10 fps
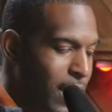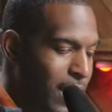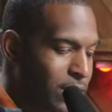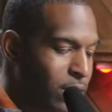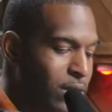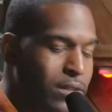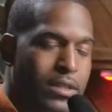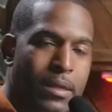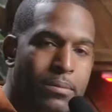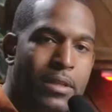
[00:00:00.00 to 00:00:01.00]
So this
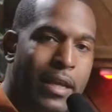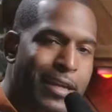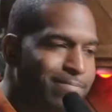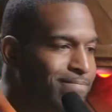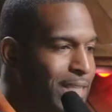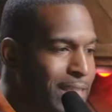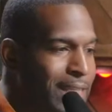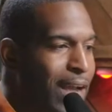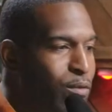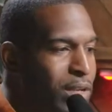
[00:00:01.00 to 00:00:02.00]
seems like
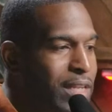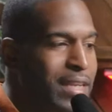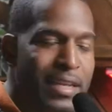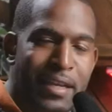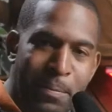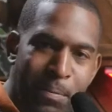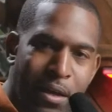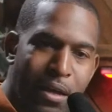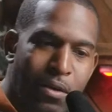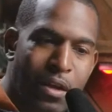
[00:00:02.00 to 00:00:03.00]
not really getting
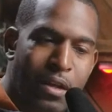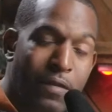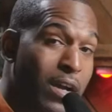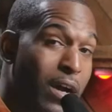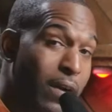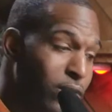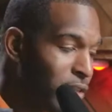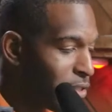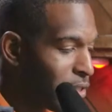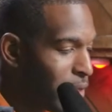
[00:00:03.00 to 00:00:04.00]
enough
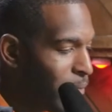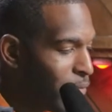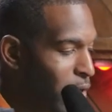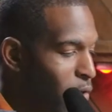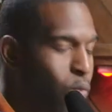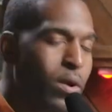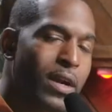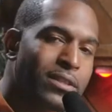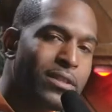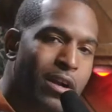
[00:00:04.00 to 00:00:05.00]
coverage. So we're going
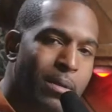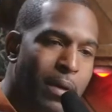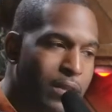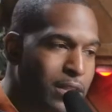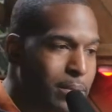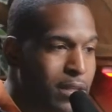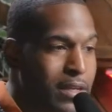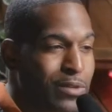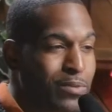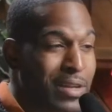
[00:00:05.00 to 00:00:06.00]
to talk about this. I'm going to tell you
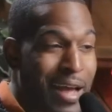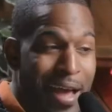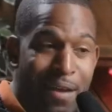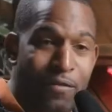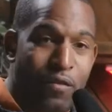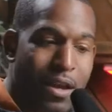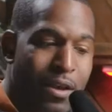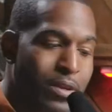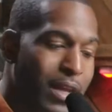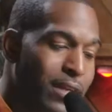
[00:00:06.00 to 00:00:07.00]
guys what I've
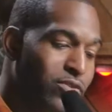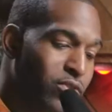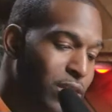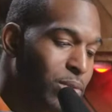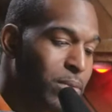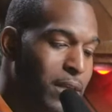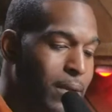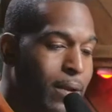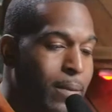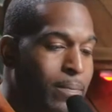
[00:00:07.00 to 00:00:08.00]
found. And trust me,
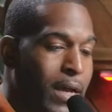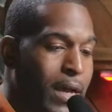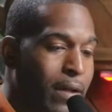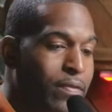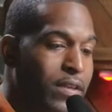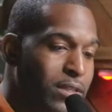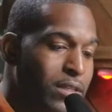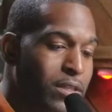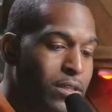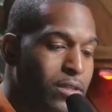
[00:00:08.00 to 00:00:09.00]
this
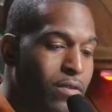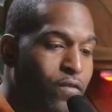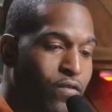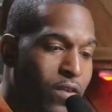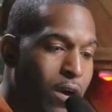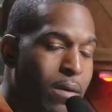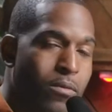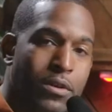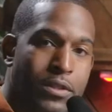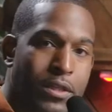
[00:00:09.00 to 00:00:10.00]
is far
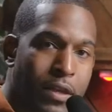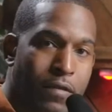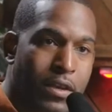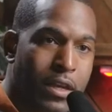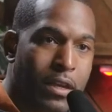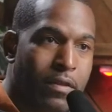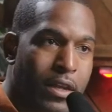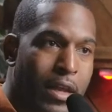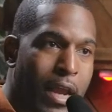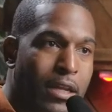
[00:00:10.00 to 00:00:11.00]
more significant
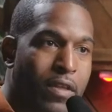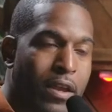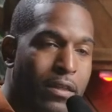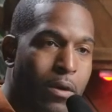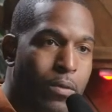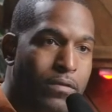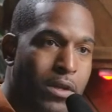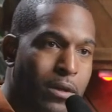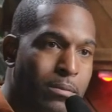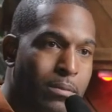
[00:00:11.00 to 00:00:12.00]
than anything that we've
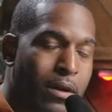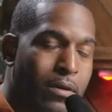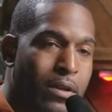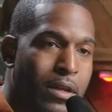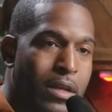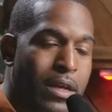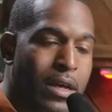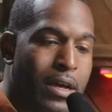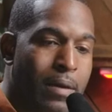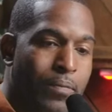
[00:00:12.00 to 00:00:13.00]
talked about
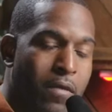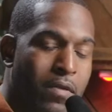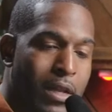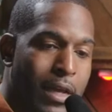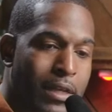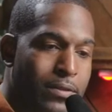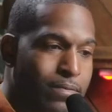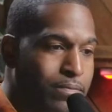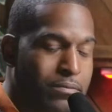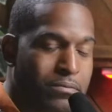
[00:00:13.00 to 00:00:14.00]
over the last
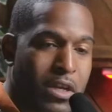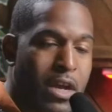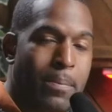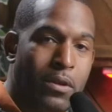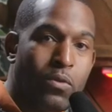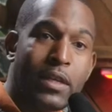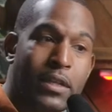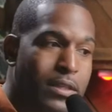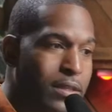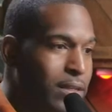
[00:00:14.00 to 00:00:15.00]
couple of
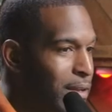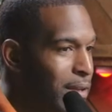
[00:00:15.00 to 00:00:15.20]
weeks. And